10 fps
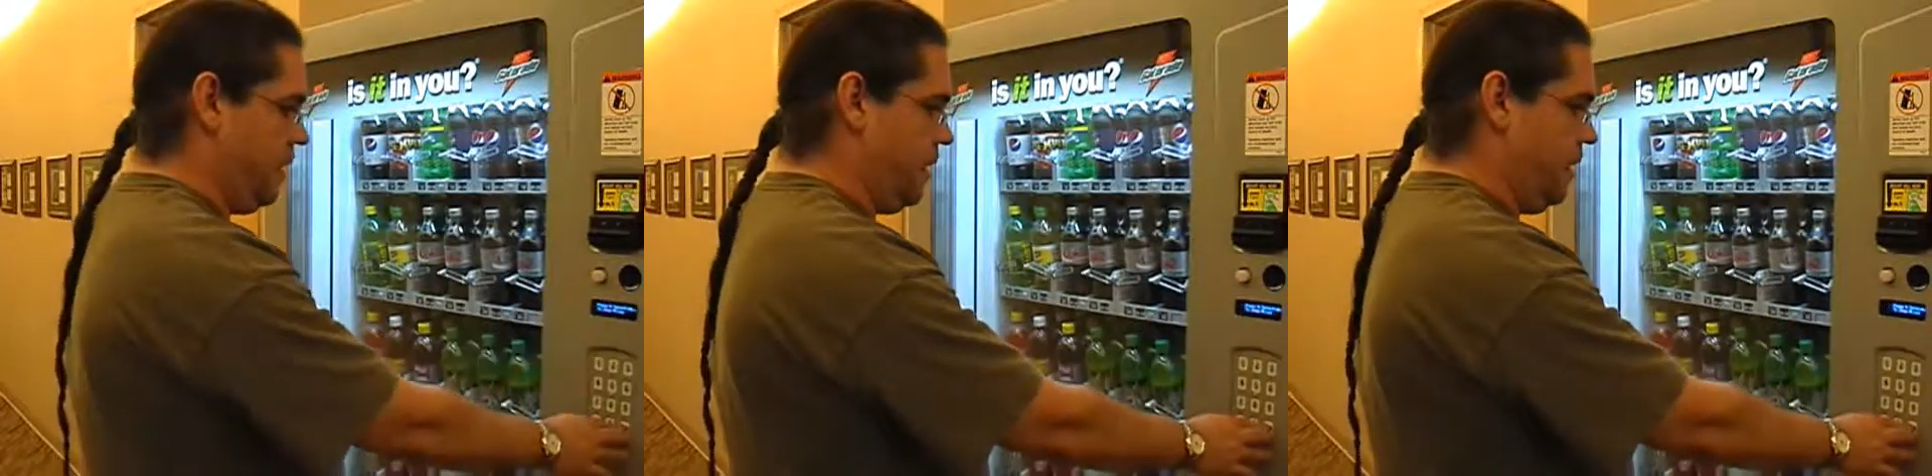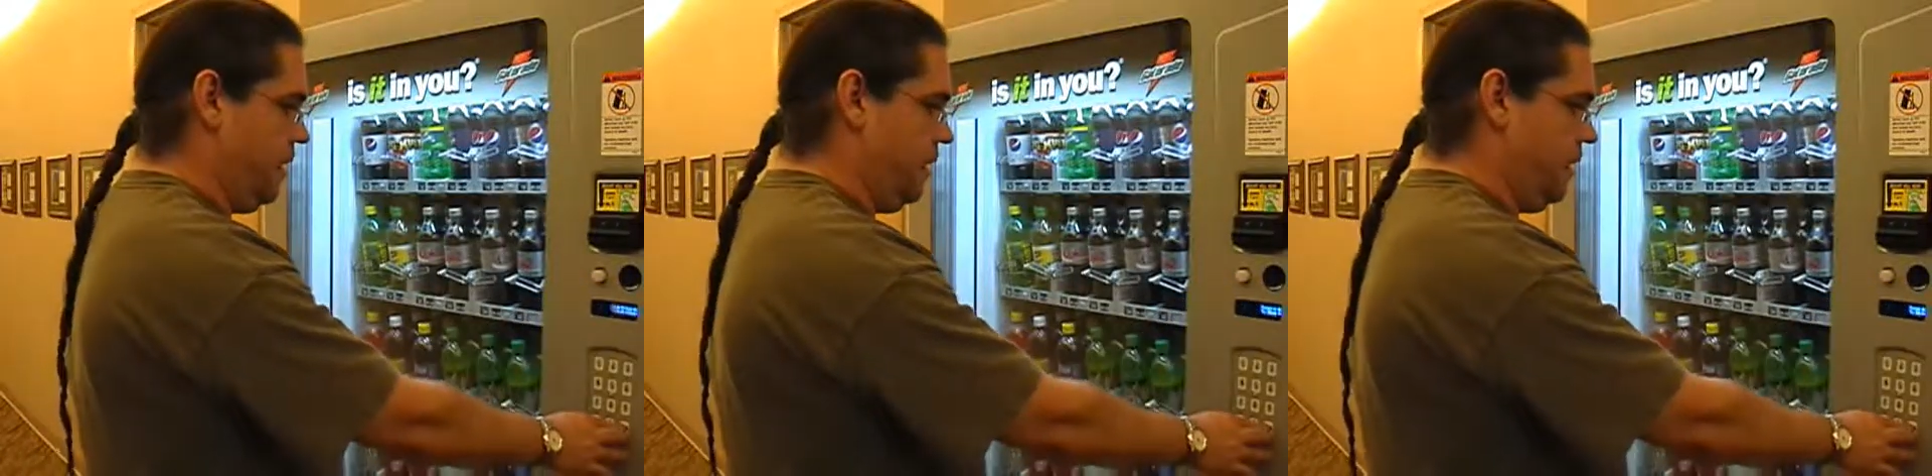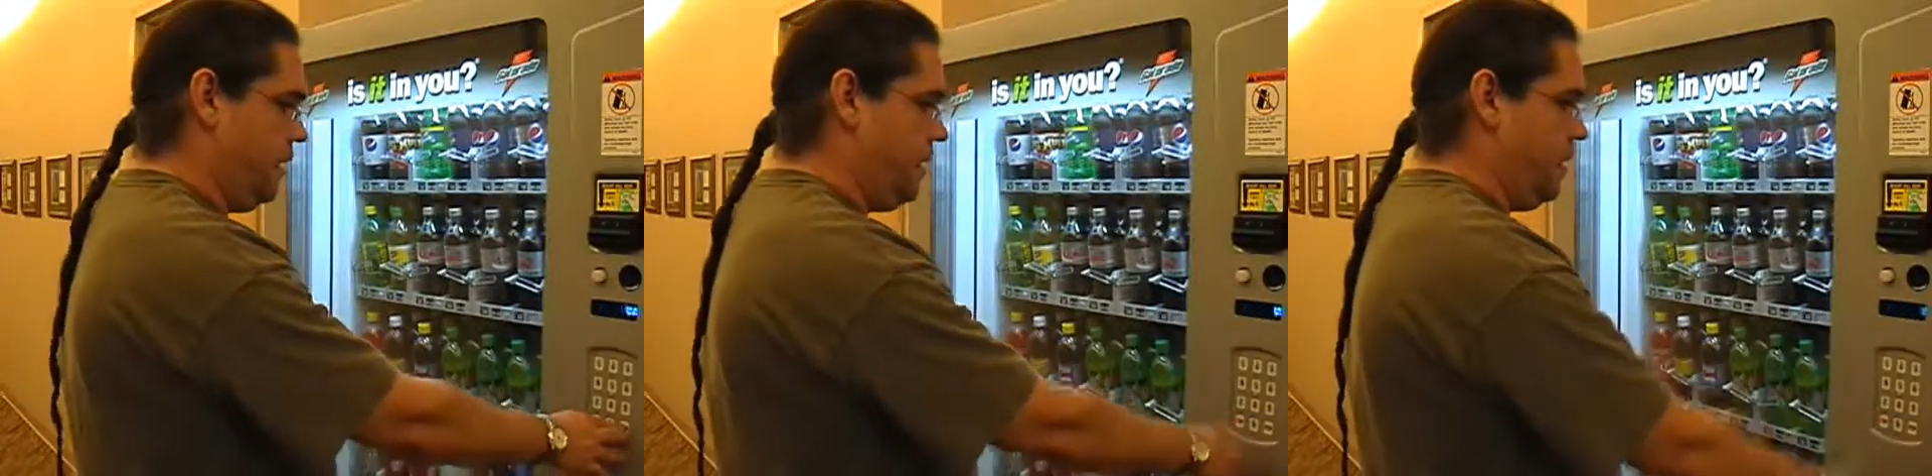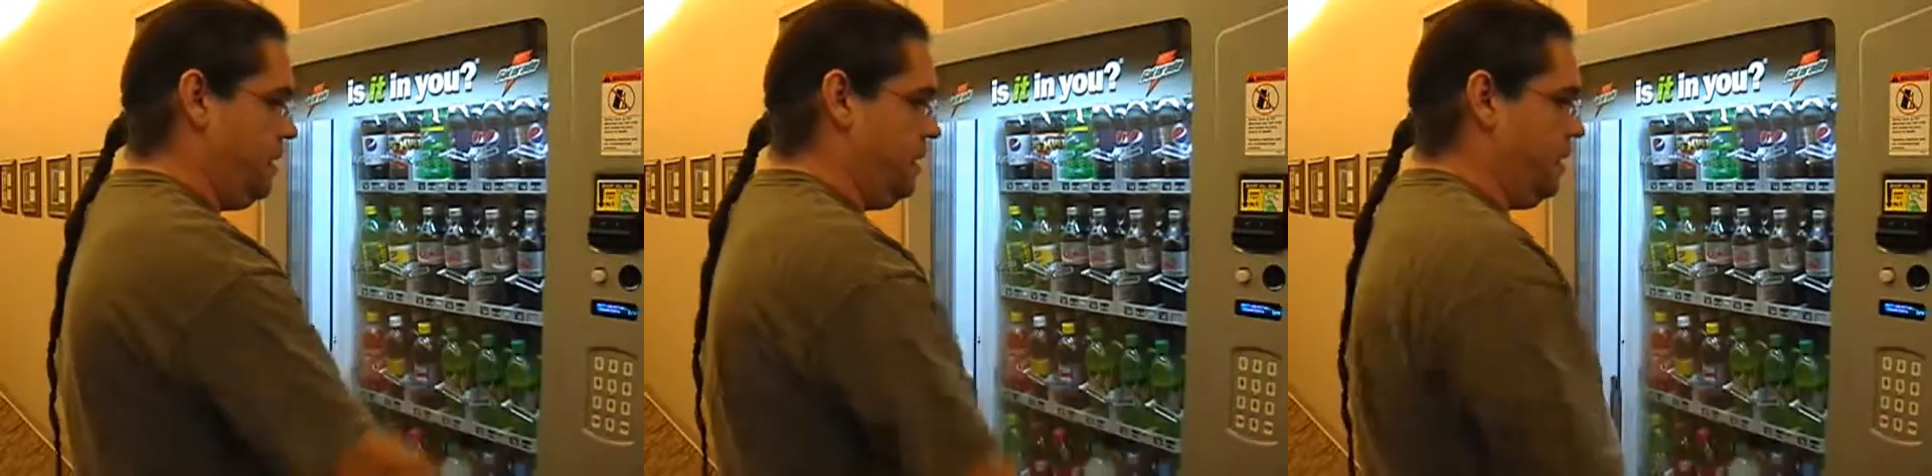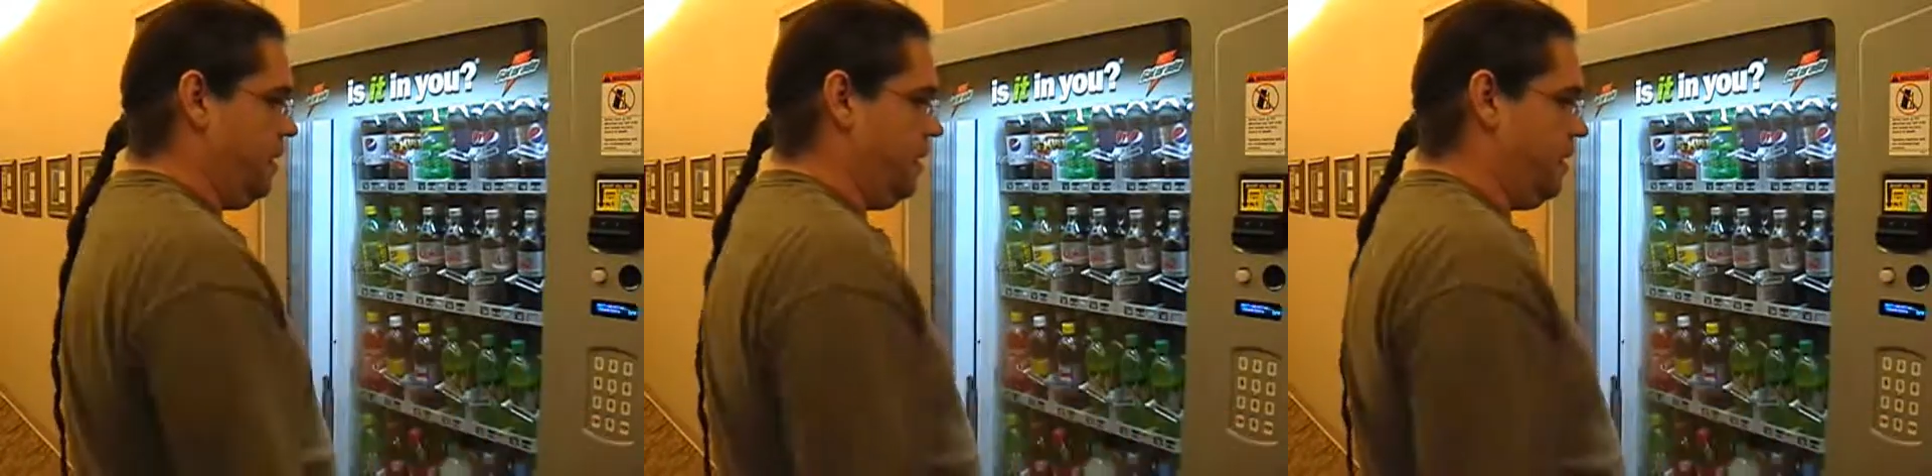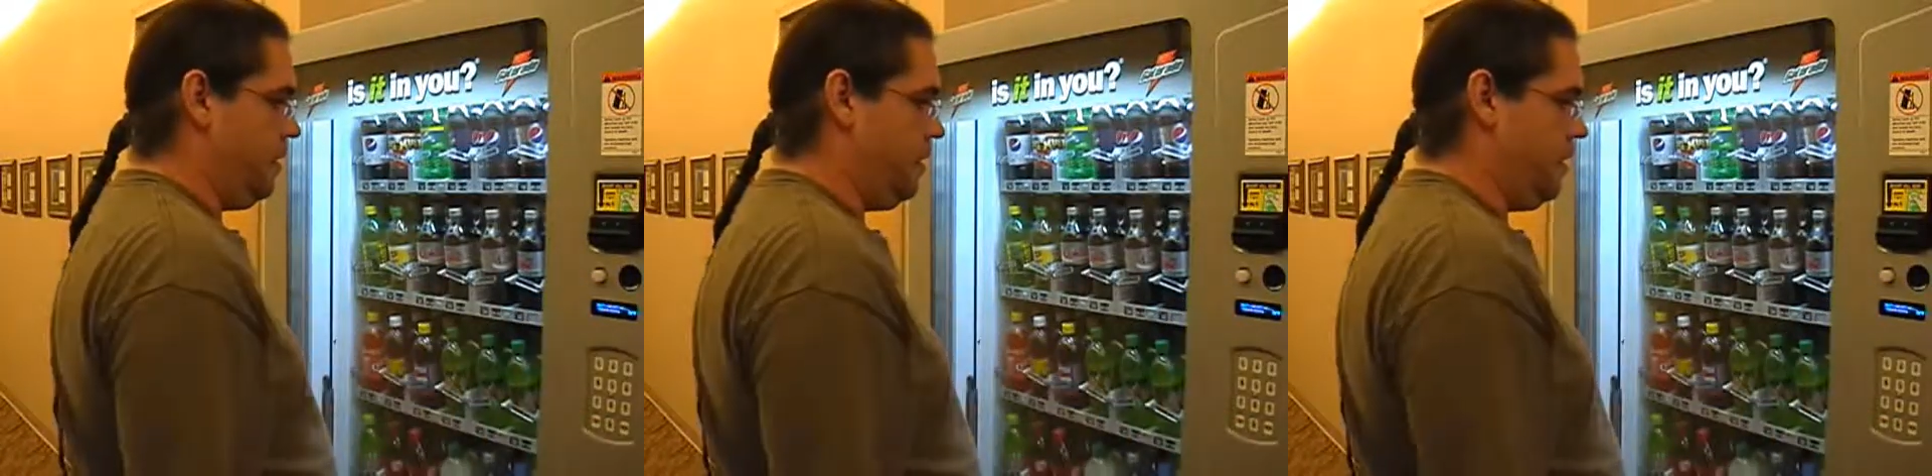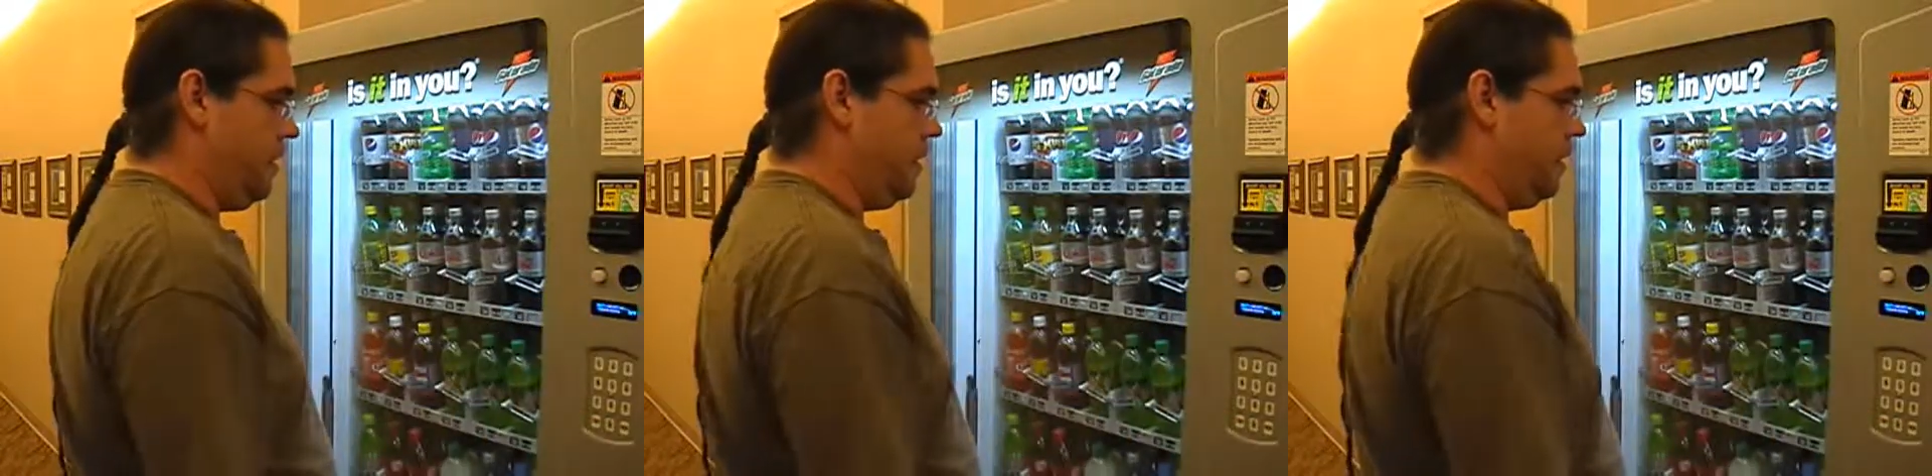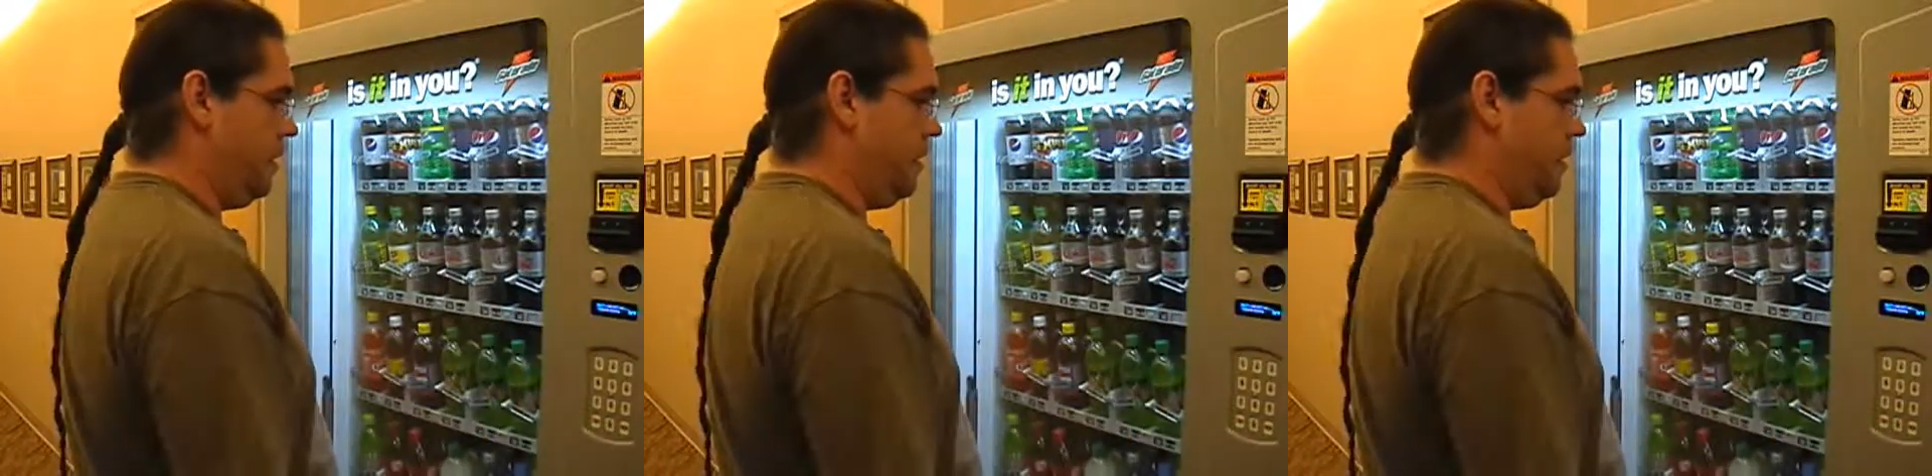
and they are. Uh,